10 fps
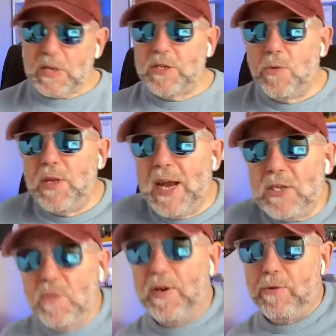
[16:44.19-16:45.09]
So the
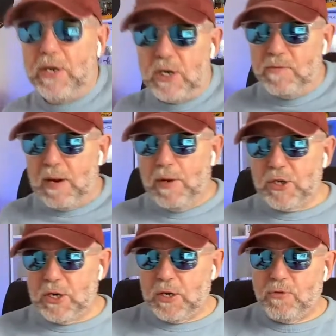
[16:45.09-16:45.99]
National Federation of
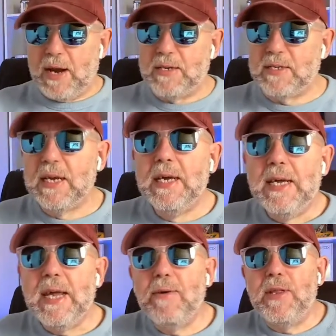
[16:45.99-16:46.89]
Demolition Contractors
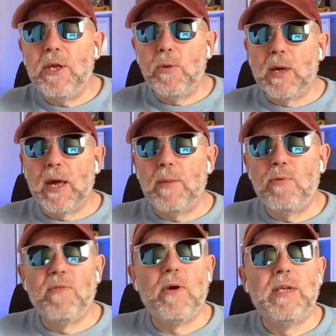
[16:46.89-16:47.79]
here in the U K
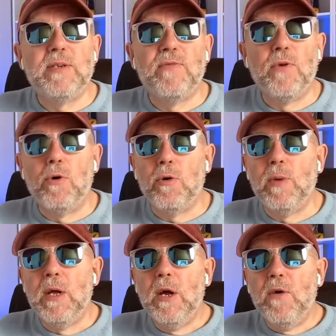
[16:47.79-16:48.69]
provides a
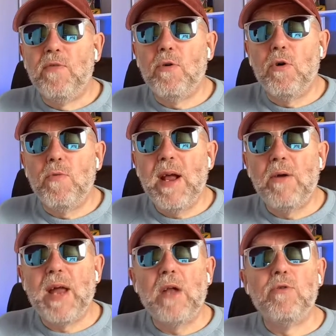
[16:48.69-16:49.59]
forum for
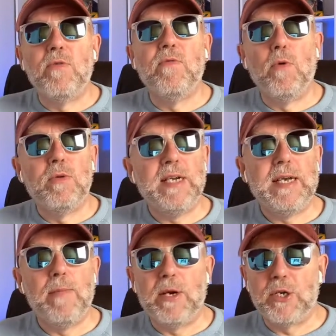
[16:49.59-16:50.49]
around one hundred forty
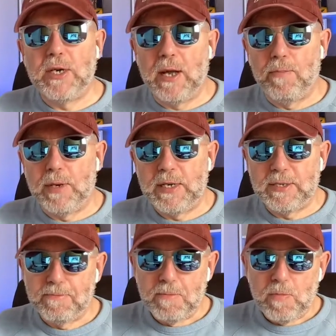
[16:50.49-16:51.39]
demolition
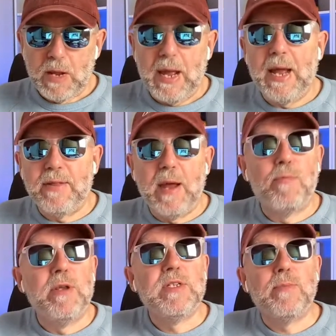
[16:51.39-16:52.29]
companies and their
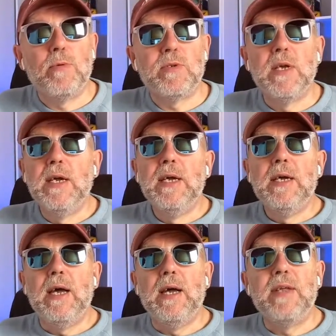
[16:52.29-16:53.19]
principals.
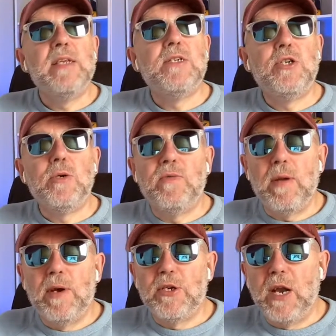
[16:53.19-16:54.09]
Uh, the Institute of
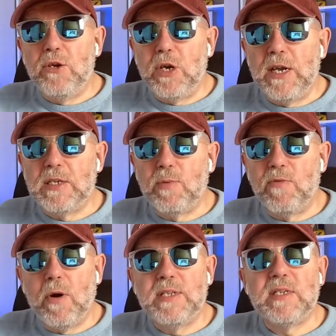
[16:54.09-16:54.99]
Demolition Engineers
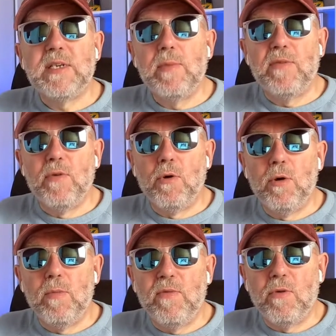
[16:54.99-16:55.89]
provides a similar
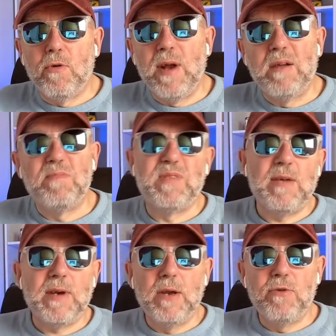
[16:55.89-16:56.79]
forum for around
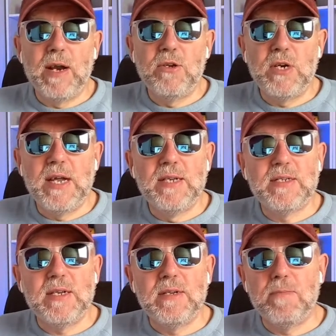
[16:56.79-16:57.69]
seven hundred engineers
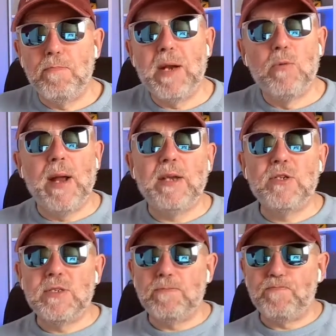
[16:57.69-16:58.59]
and middle
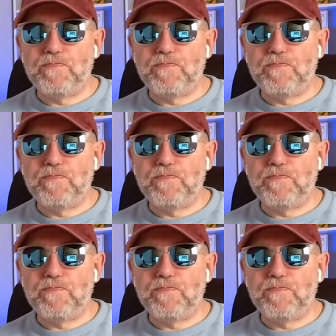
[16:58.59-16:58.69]
managers.